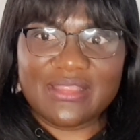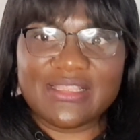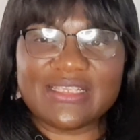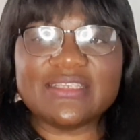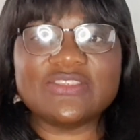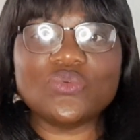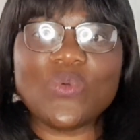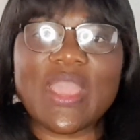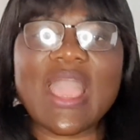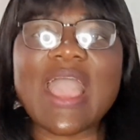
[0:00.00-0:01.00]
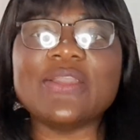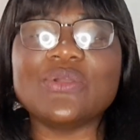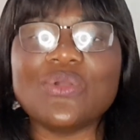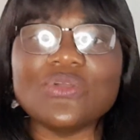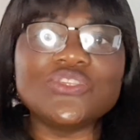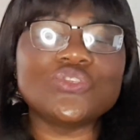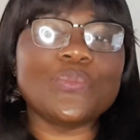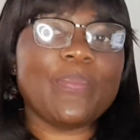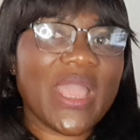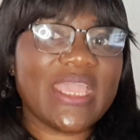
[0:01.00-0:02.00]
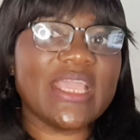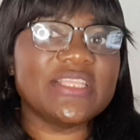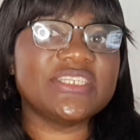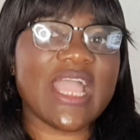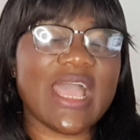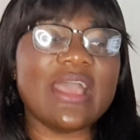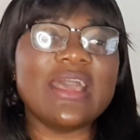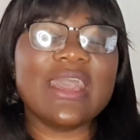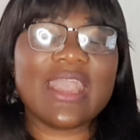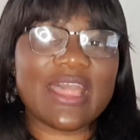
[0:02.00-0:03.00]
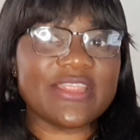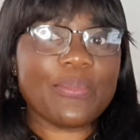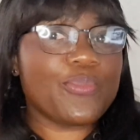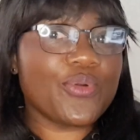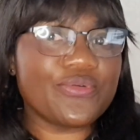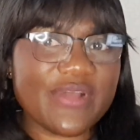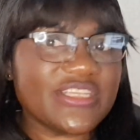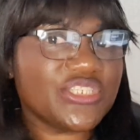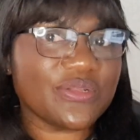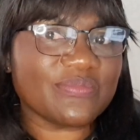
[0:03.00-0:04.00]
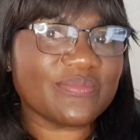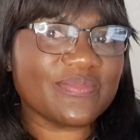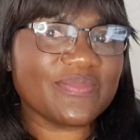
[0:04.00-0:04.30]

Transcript: This is the way I got to package her career progression.